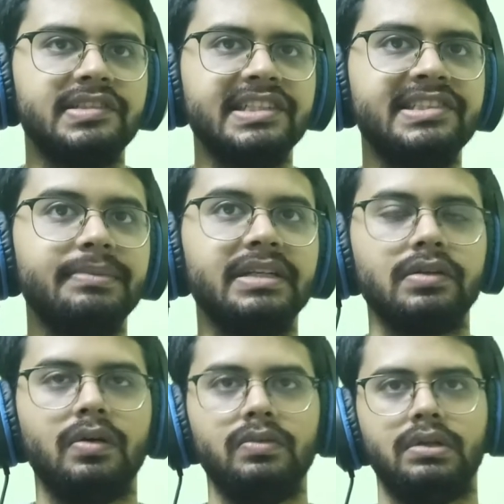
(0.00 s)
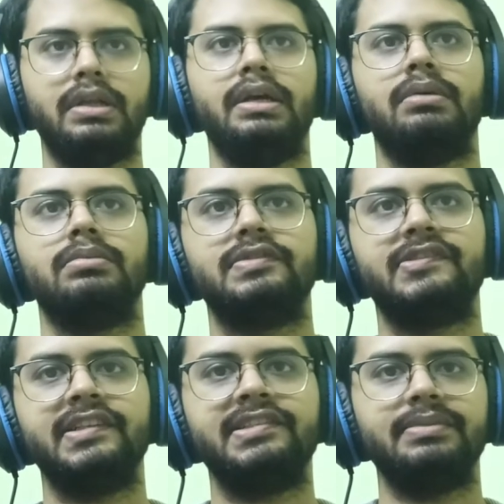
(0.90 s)
60 minutes. Oh damn,
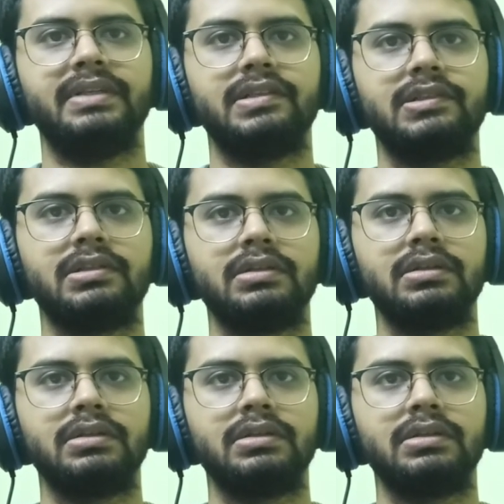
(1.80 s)
60 minutes.